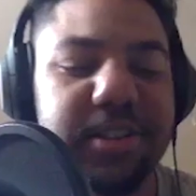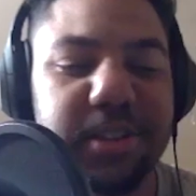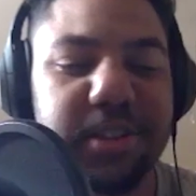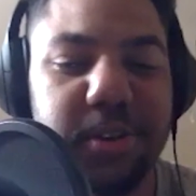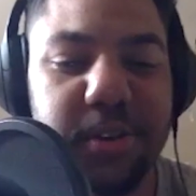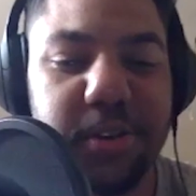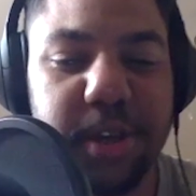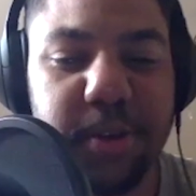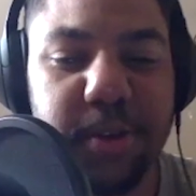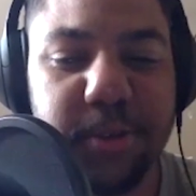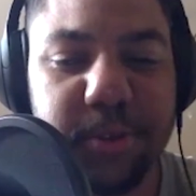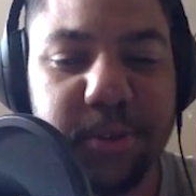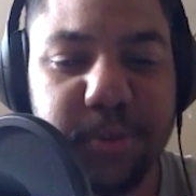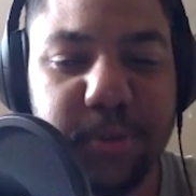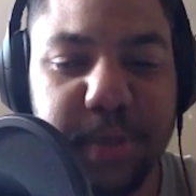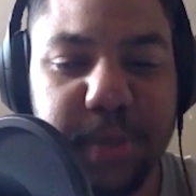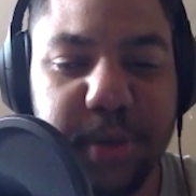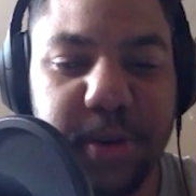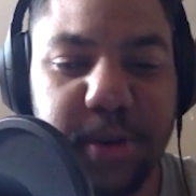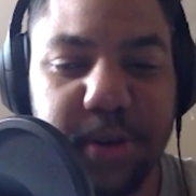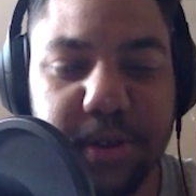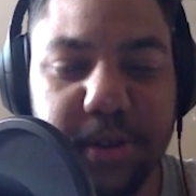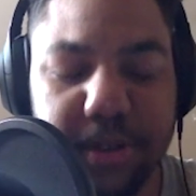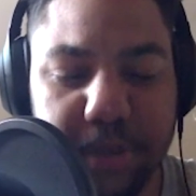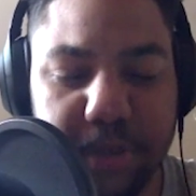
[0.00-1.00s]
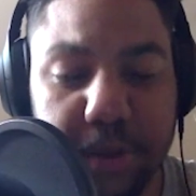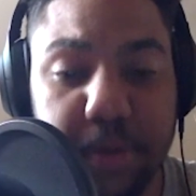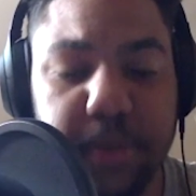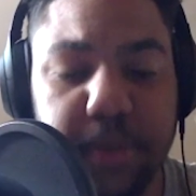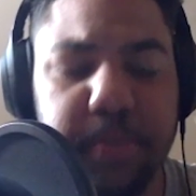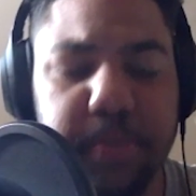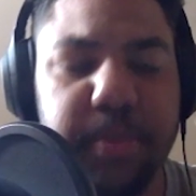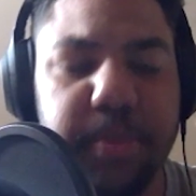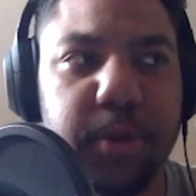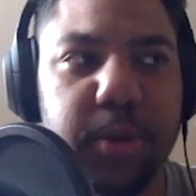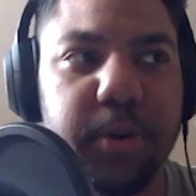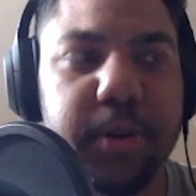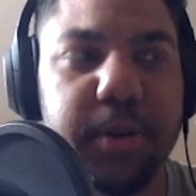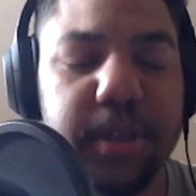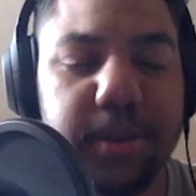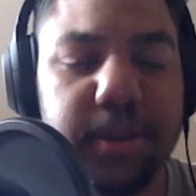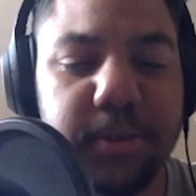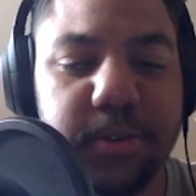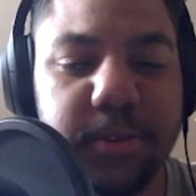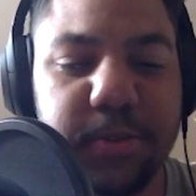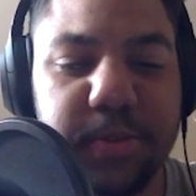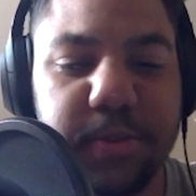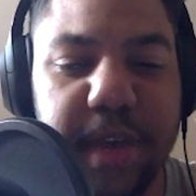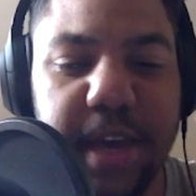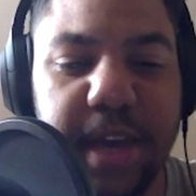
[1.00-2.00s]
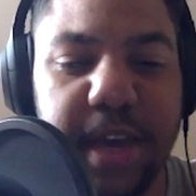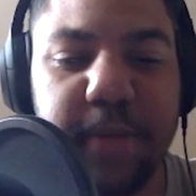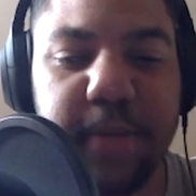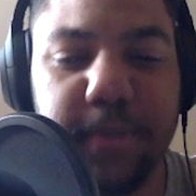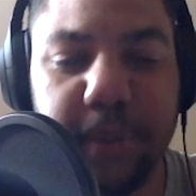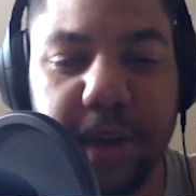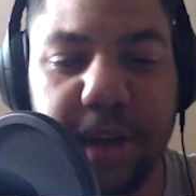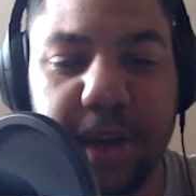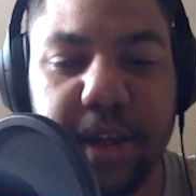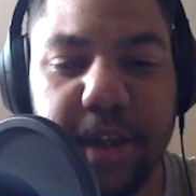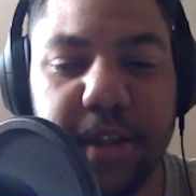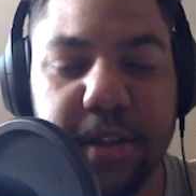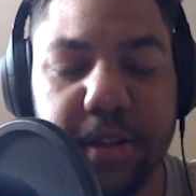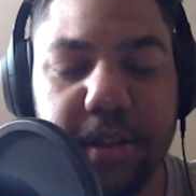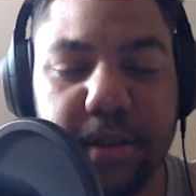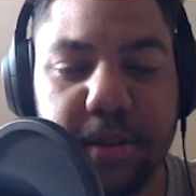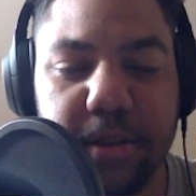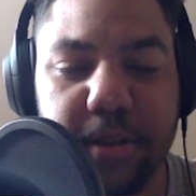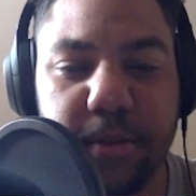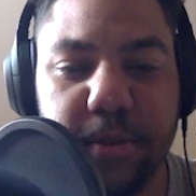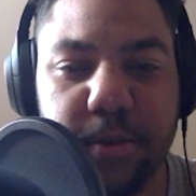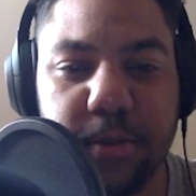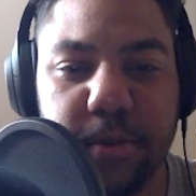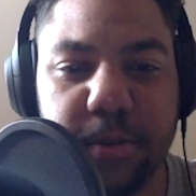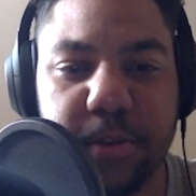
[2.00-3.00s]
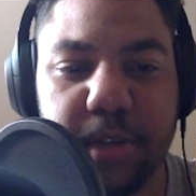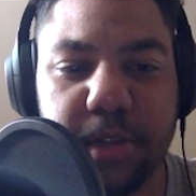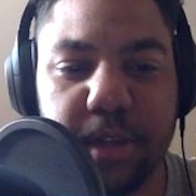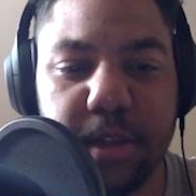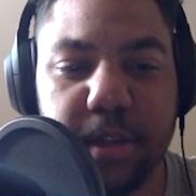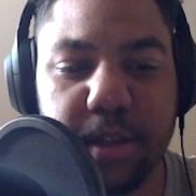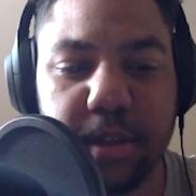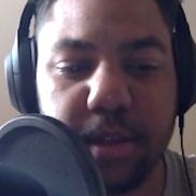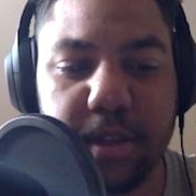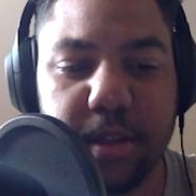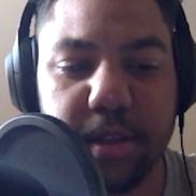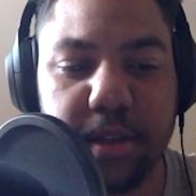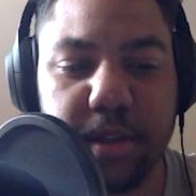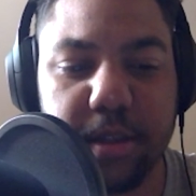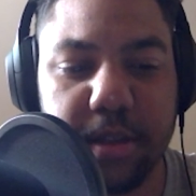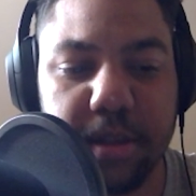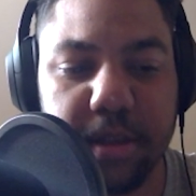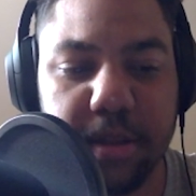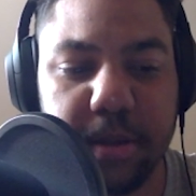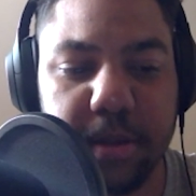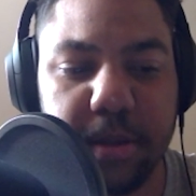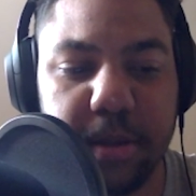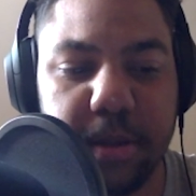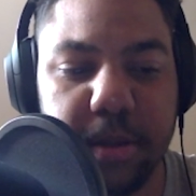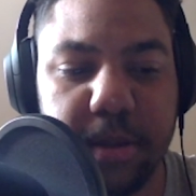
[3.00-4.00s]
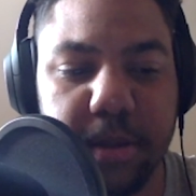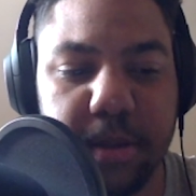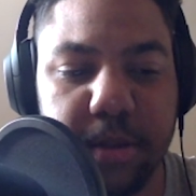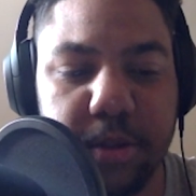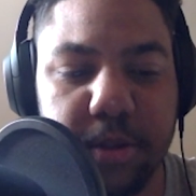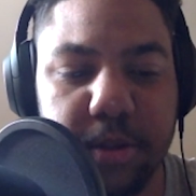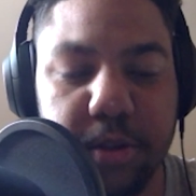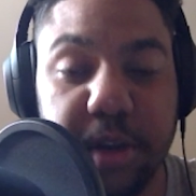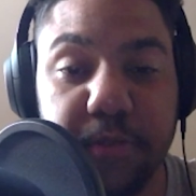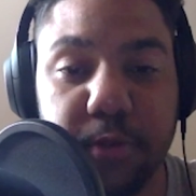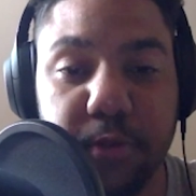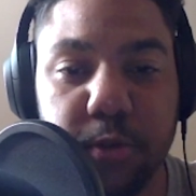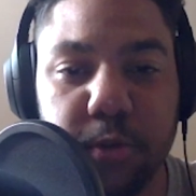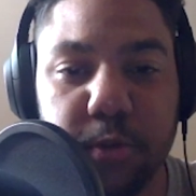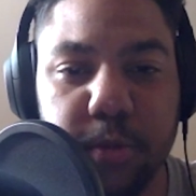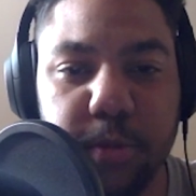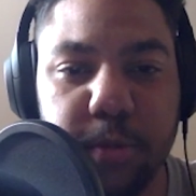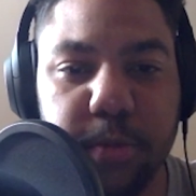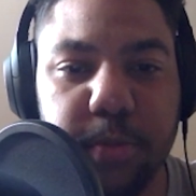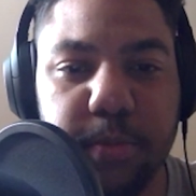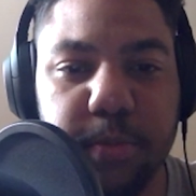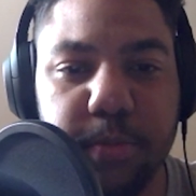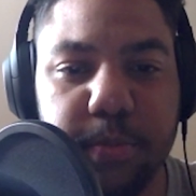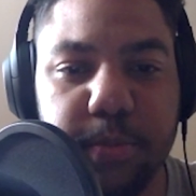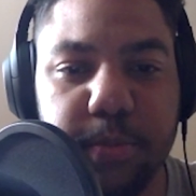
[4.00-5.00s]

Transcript: So it was it was made by, what do we say, the travel